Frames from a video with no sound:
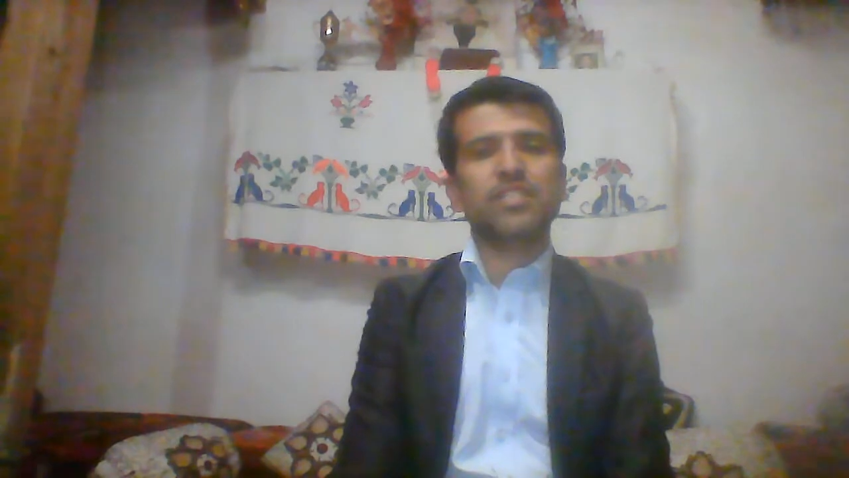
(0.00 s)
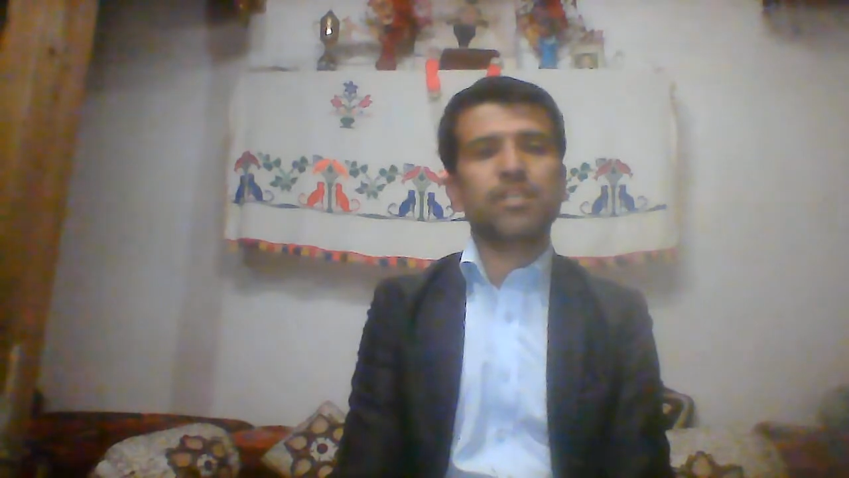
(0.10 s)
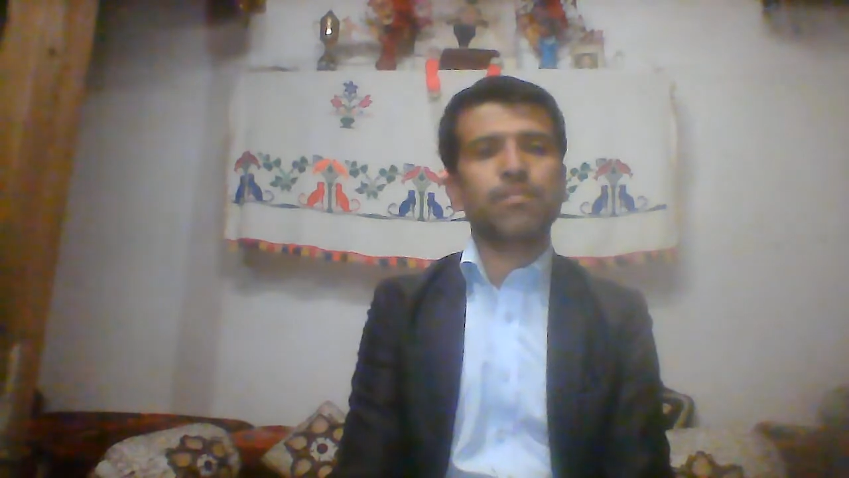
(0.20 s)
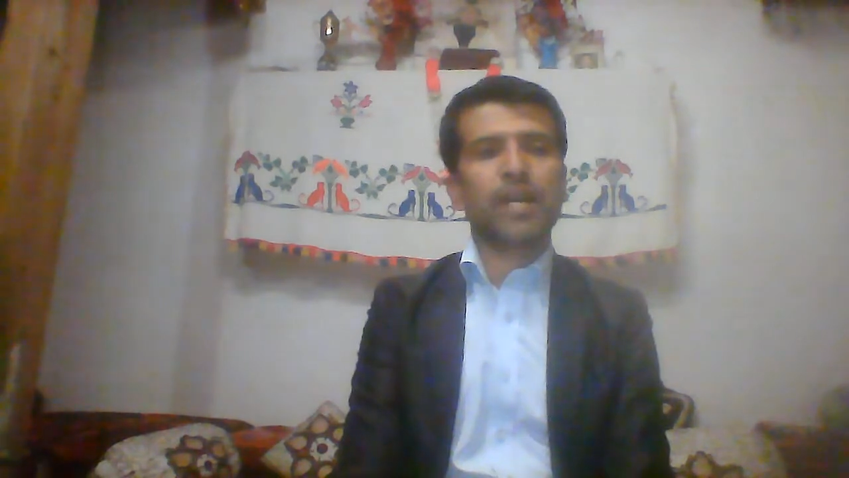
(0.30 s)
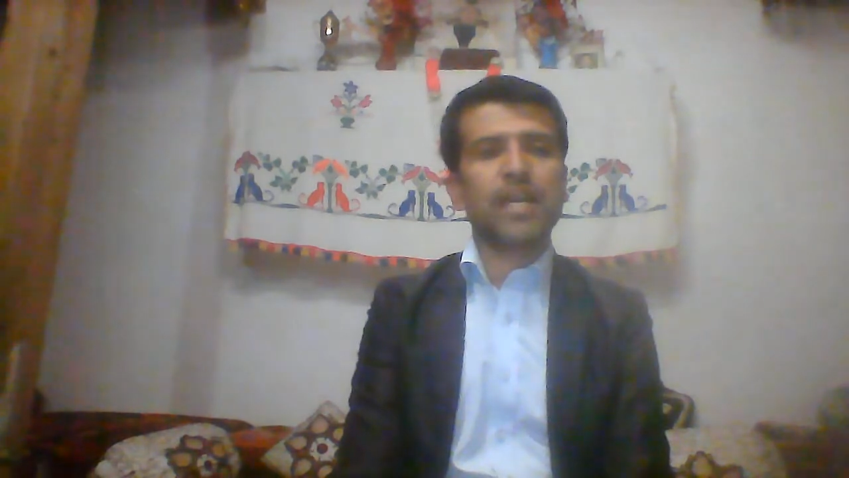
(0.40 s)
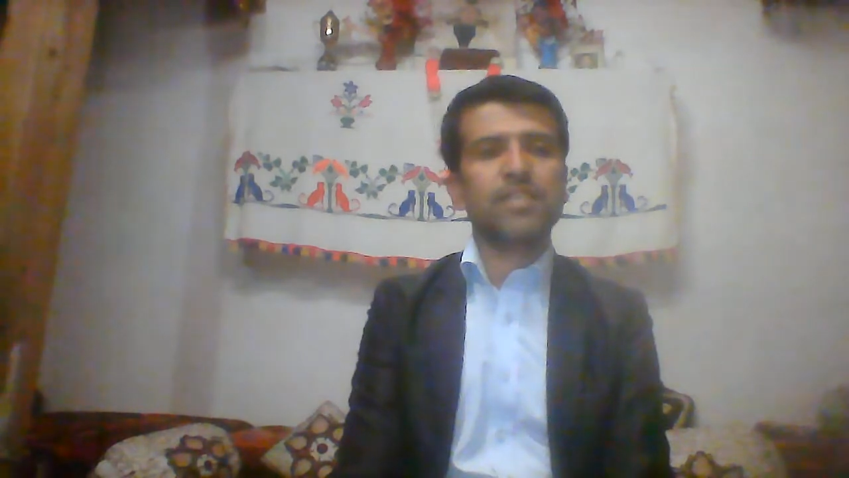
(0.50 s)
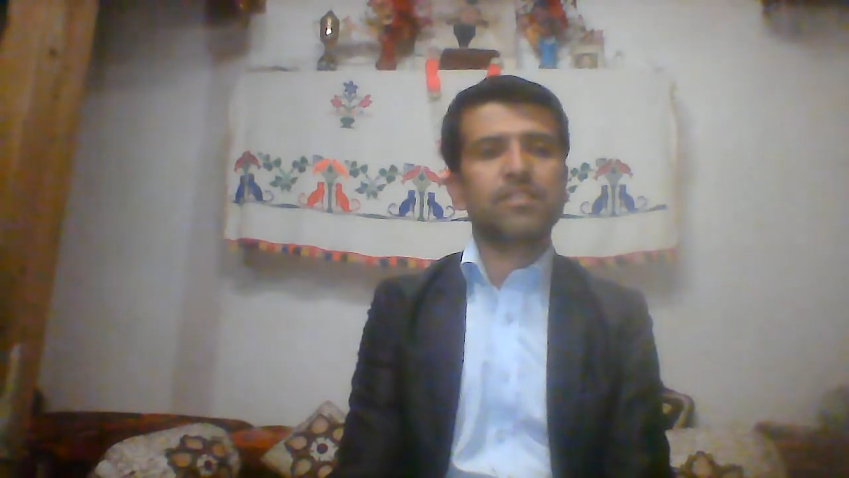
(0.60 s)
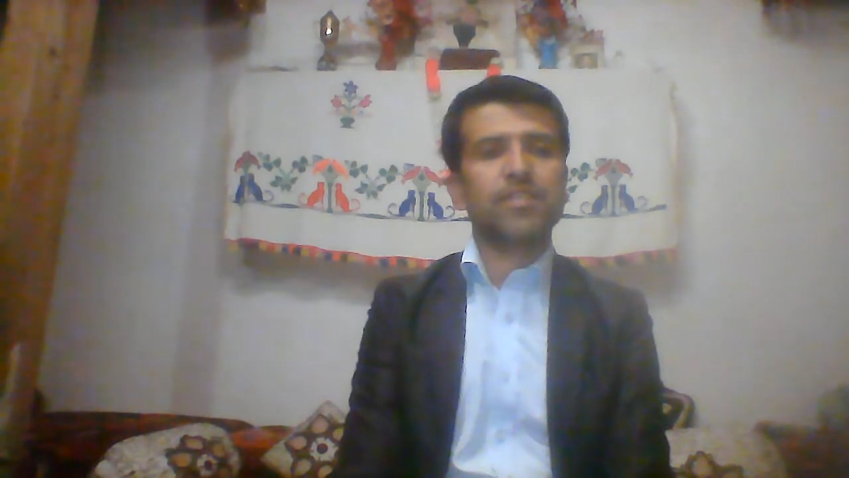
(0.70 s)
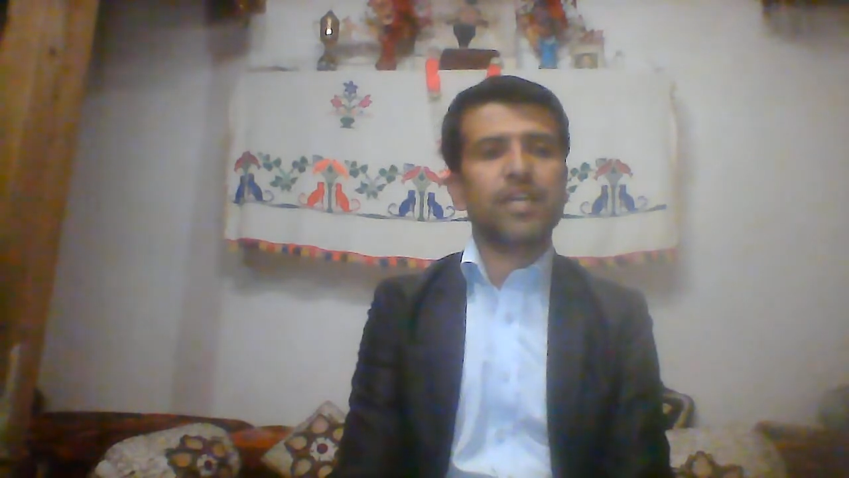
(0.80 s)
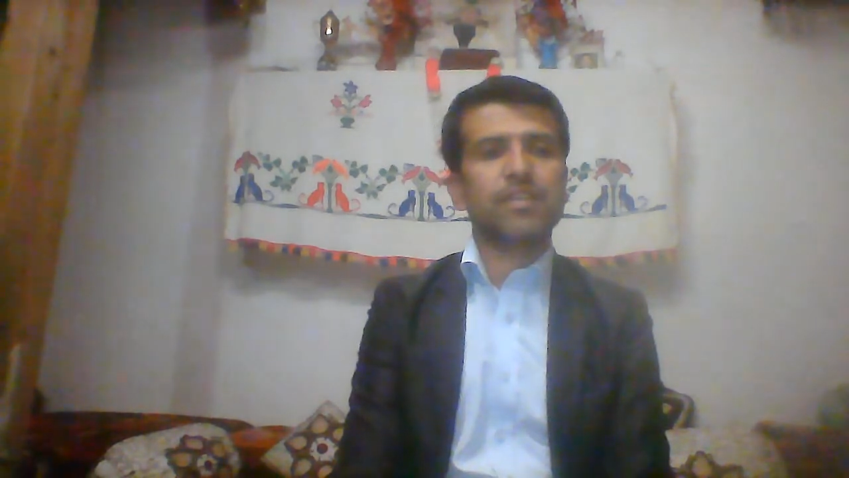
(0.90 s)

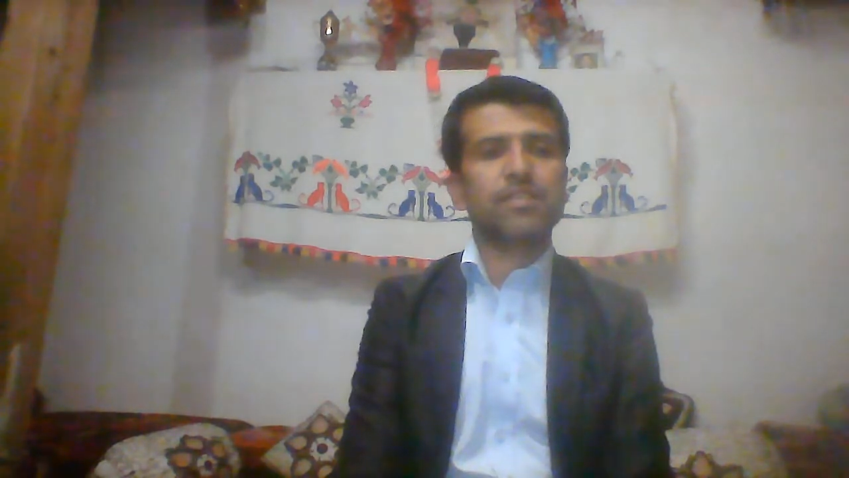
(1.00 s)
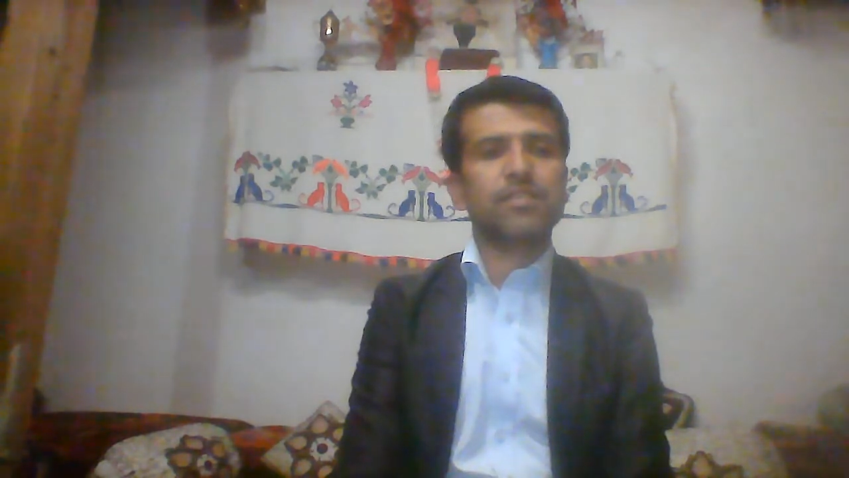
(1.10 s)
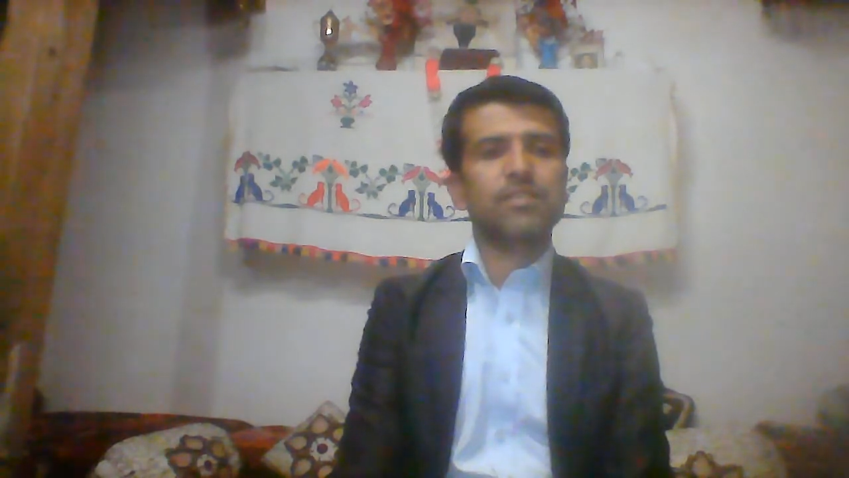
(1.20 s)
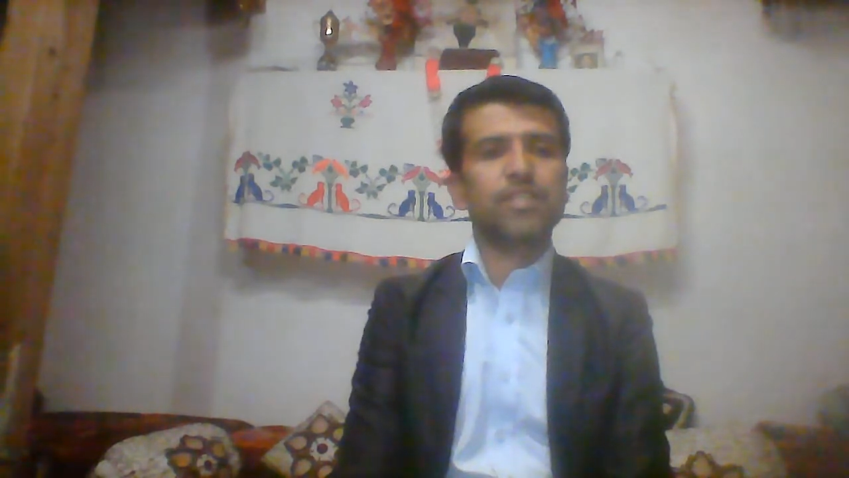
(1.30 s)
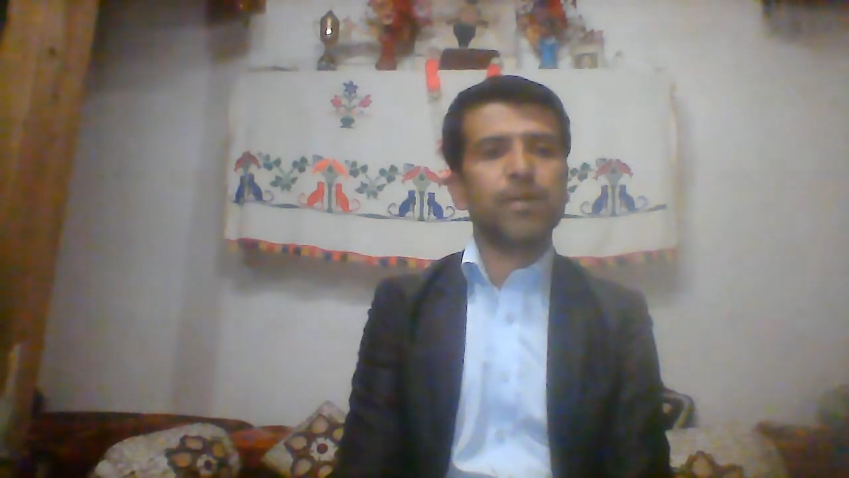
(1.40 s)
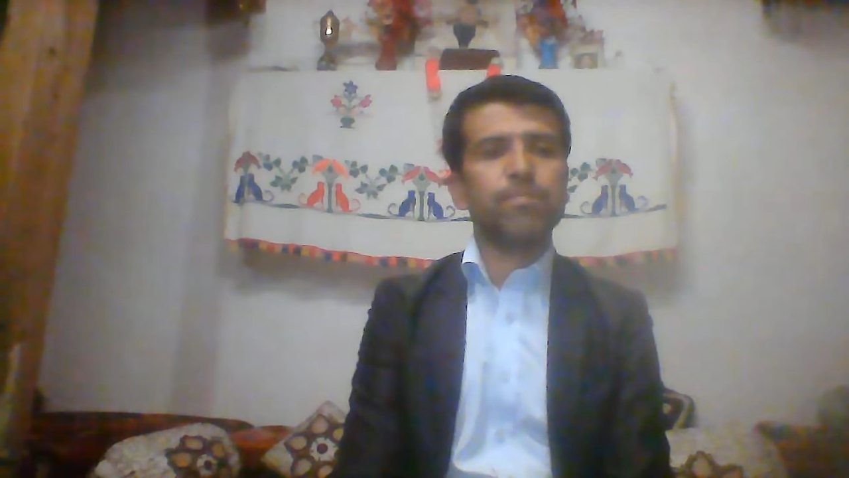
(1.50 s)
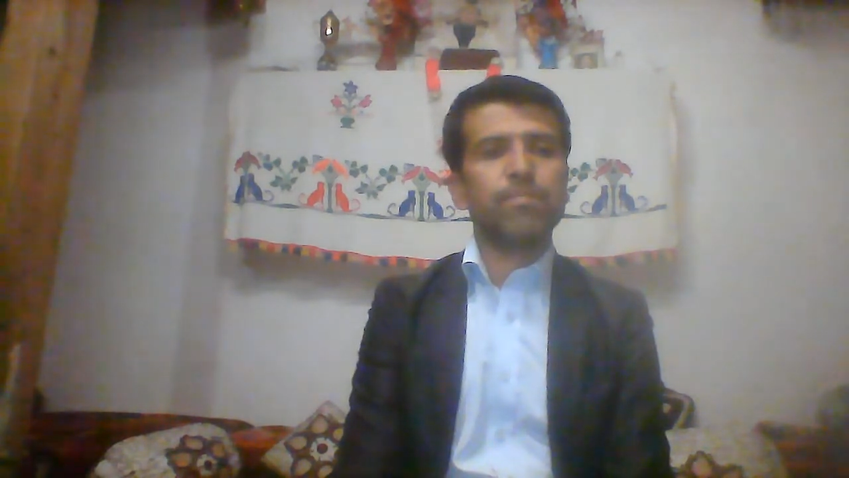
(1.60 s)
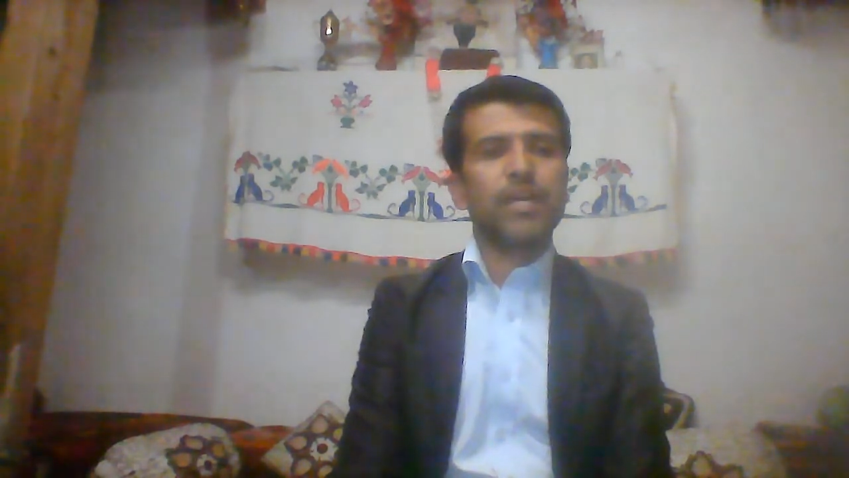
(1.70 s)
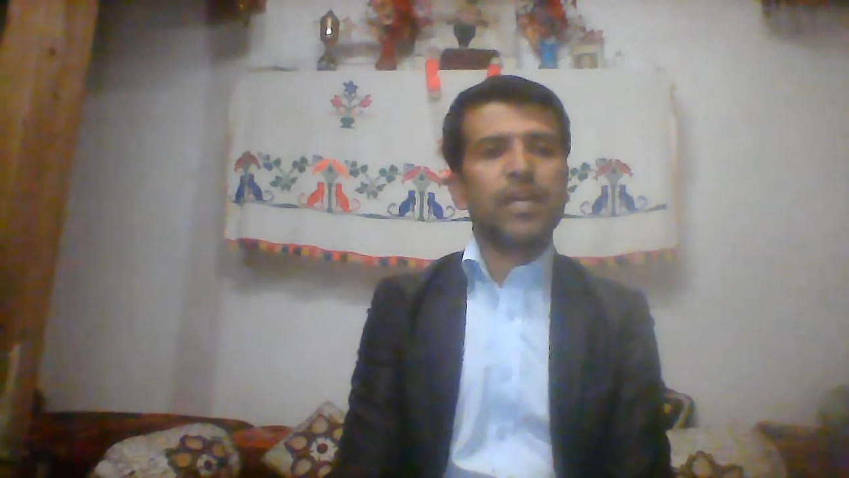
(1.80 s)
summarize them